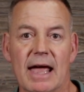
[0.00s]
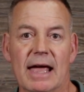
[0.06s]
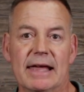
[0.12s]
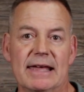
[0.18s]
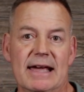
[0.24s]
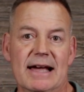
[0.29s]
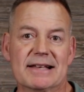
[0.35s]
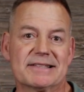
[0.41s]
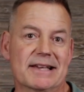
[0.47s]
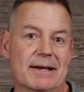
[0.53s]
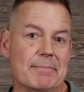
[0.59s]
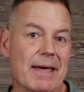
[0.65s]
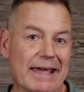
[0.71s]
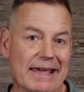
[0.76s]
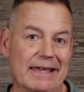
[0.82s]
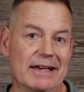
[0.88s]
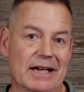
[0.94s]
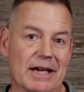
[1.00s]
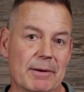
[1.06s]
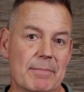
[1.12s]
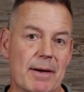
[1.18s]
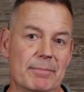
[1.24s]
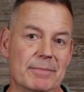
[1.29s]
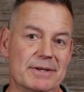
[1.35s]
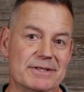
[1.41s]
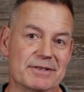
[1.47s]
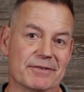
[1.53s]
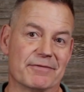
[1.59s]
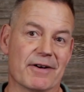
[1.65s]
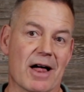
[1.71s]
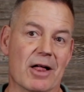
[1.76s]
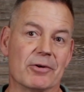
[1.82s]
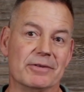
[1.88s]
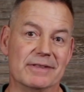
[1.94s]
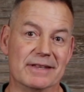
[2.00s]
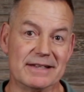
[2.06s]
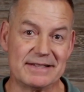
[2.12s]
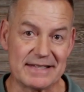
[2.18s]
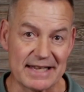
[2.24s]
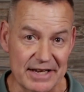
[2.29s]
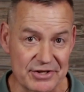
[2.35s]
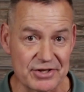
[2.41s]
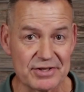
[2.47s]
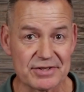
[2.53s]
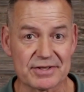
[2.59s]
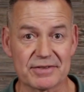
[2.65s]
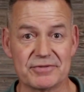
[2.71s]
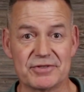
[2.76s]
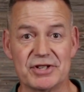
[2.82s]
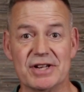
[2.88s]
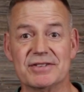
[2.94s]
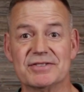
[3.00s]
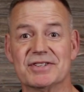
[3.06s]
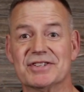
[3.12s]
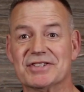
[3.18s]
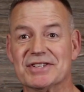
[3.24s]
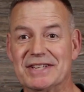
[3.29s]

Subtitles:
Yes, I'm making a commitment to following the teachings of Jesus.